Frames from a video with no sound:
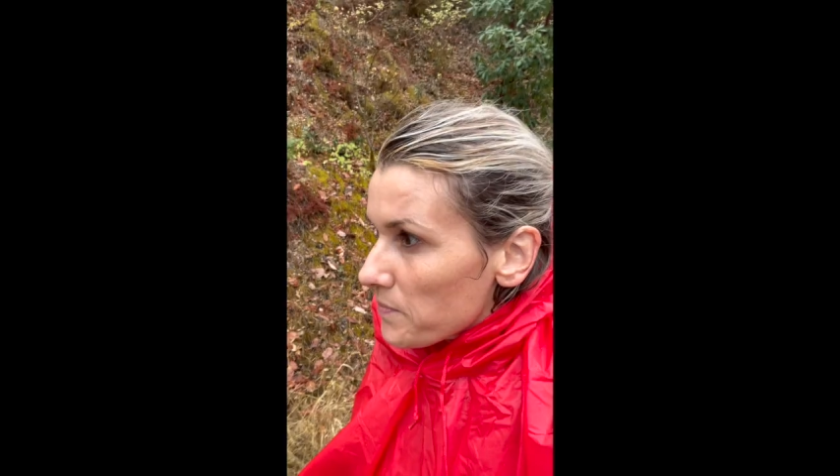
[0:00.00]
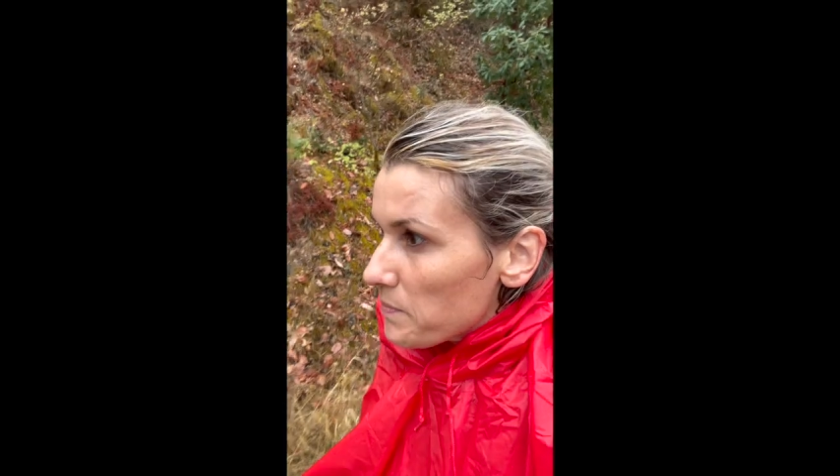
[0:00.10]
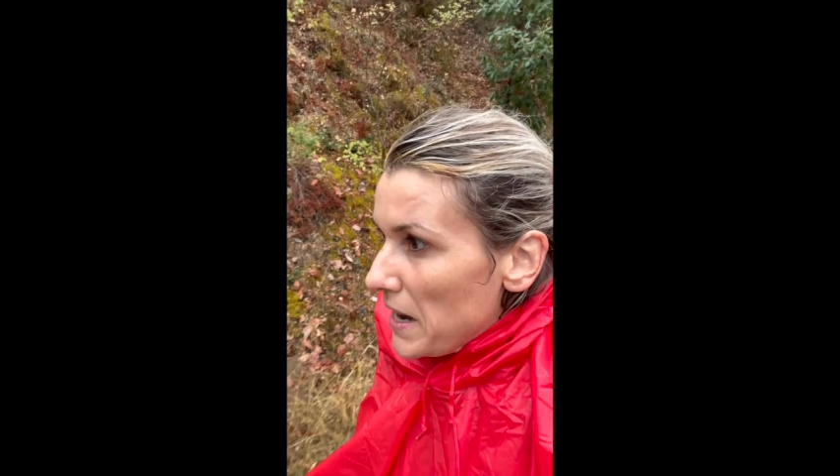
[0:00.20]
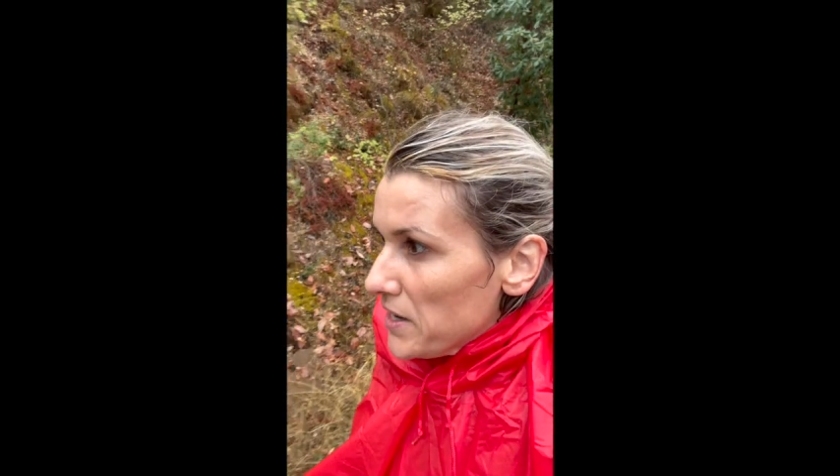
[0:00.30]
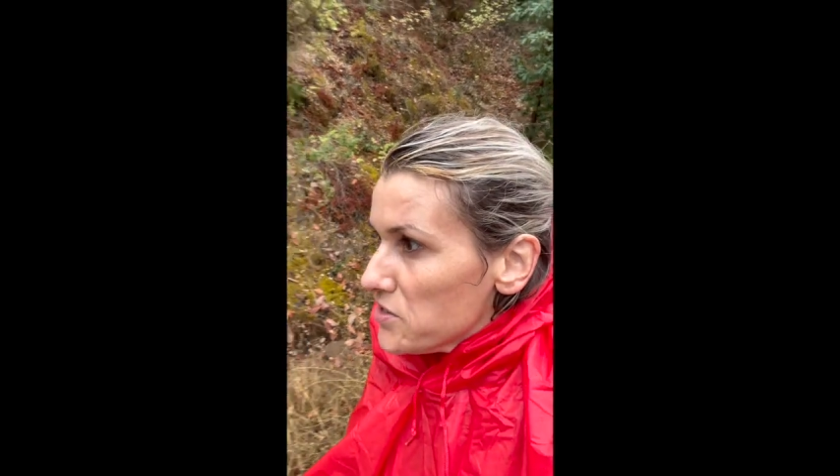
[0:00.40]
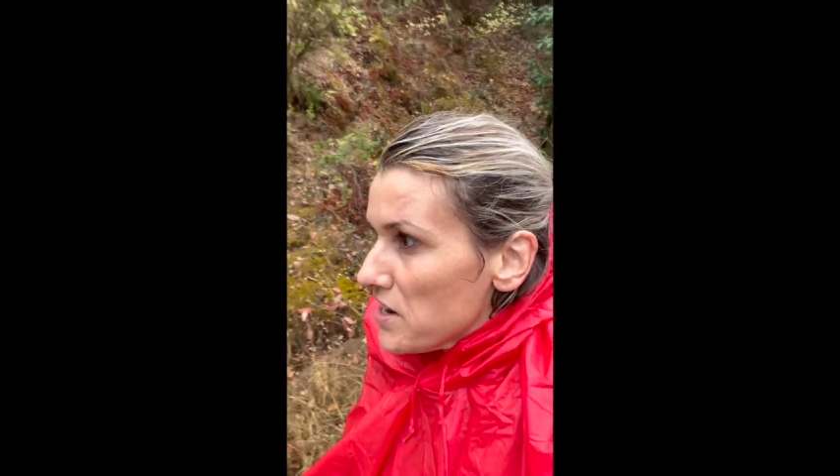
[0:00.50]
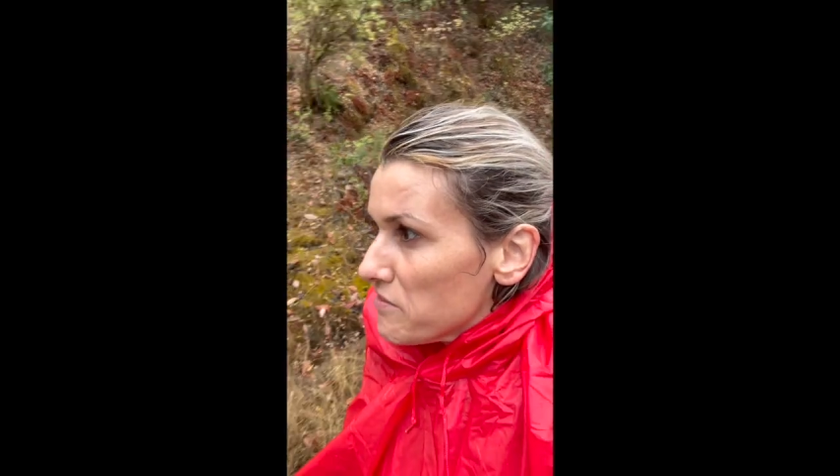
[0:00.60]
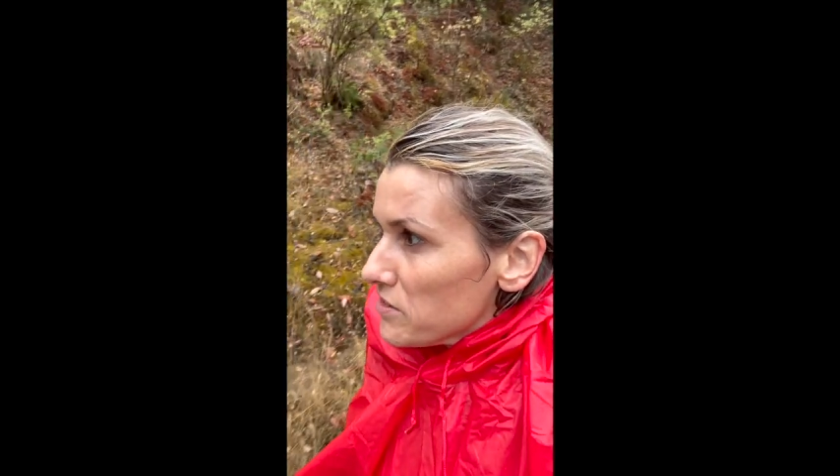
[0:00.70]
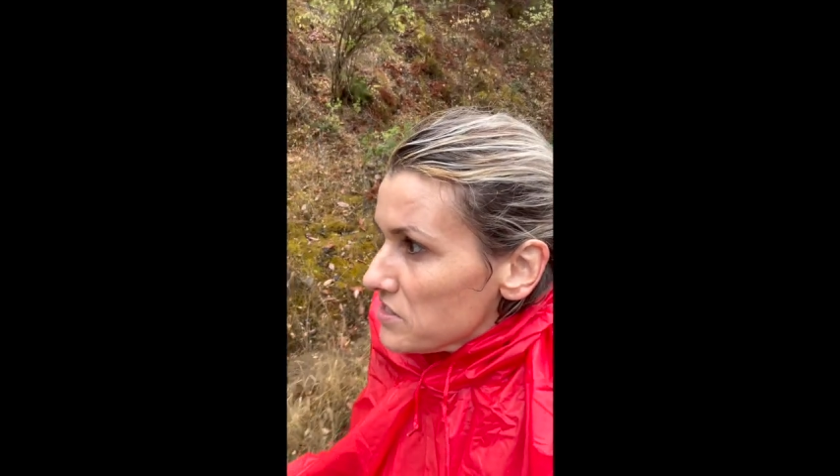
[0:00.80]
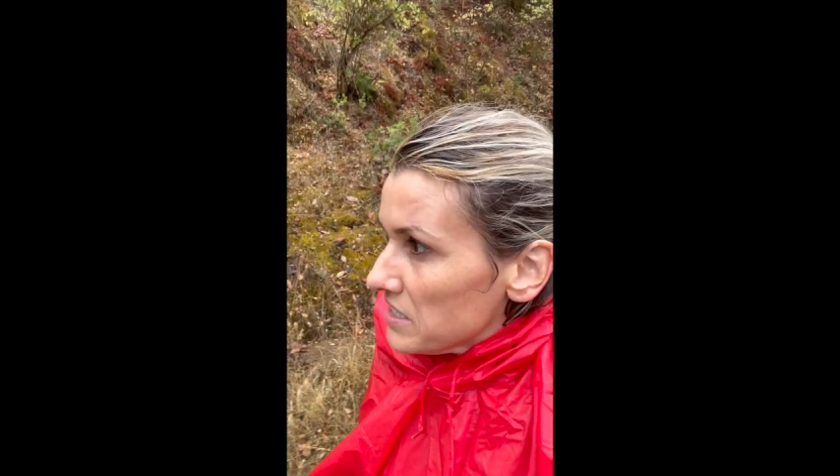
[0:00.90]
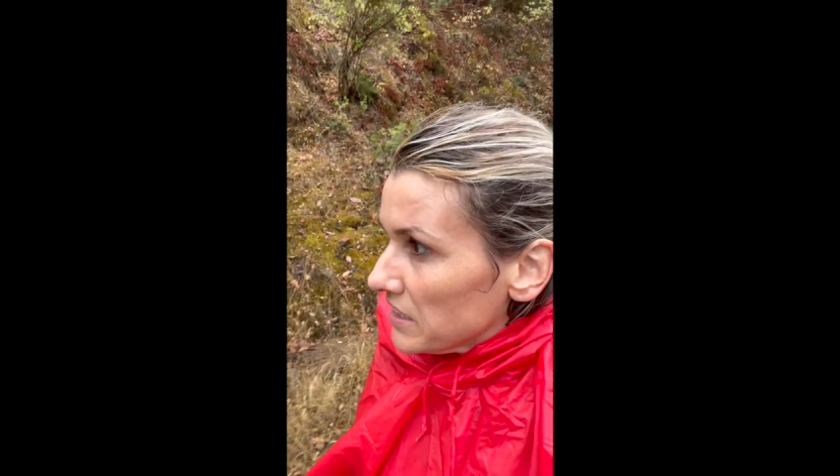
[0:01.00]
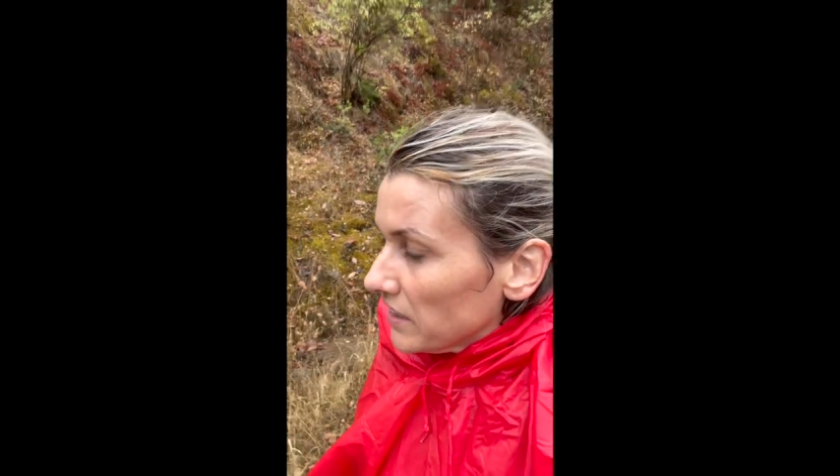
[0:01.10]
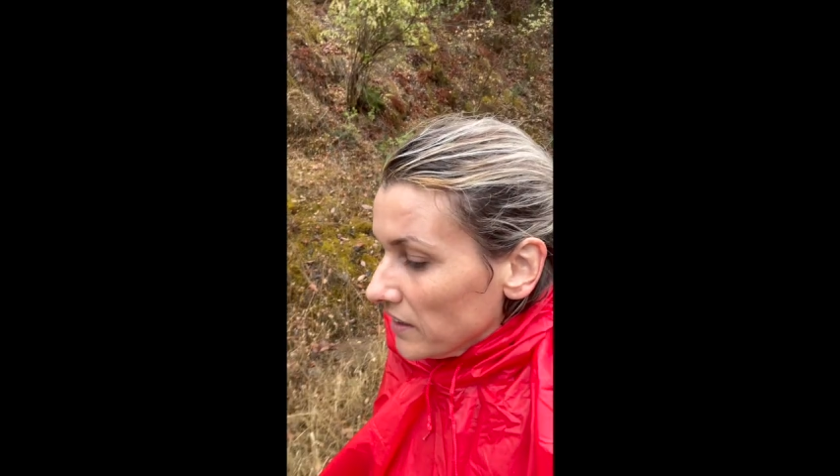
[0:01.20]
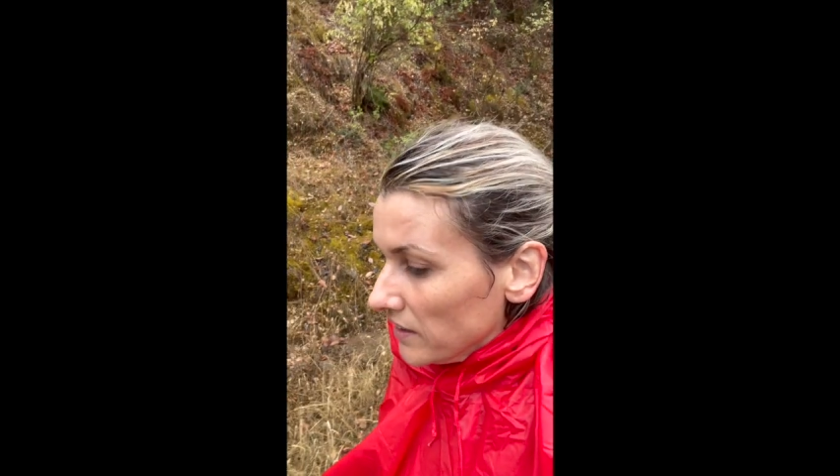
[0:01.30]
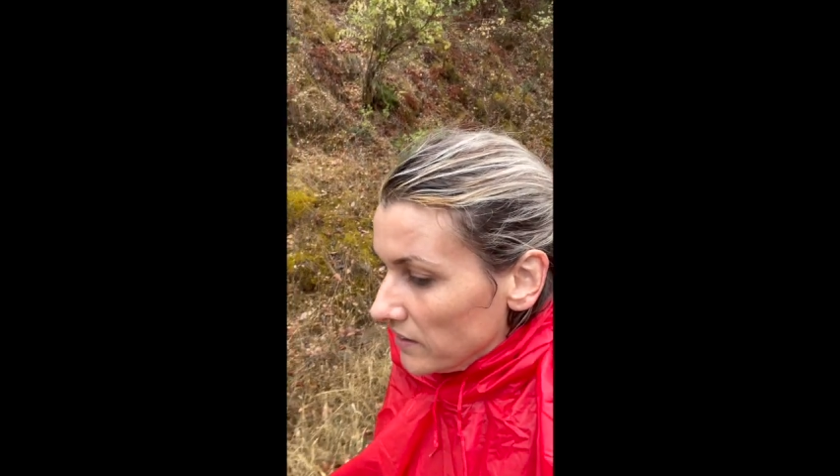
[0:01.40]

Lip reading: biodiversity